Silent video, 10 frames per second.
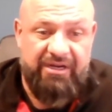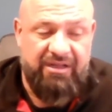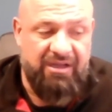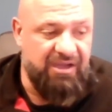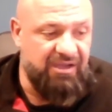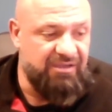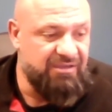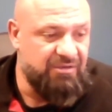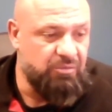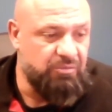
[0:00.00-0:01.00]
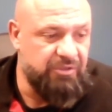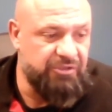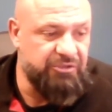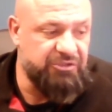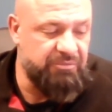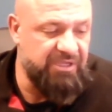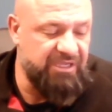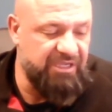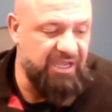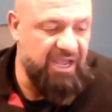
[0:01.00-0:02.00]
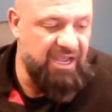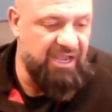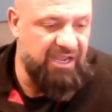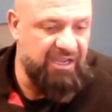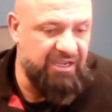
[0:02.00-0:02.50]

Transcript: Uh, there used to be a